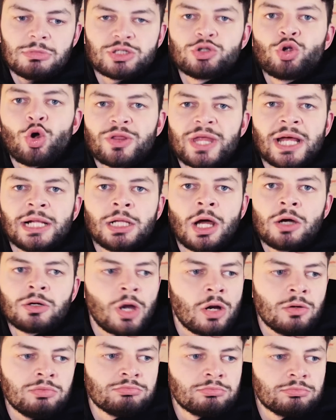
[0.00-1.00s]
is not their
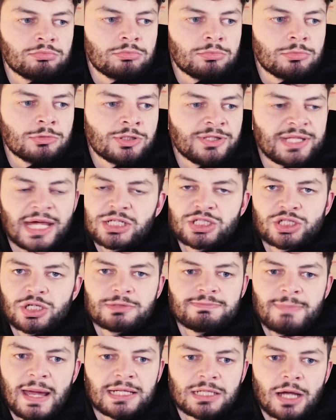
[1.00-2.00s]
logo. That's
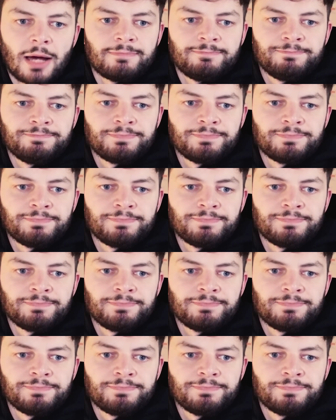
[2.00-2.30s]
just made up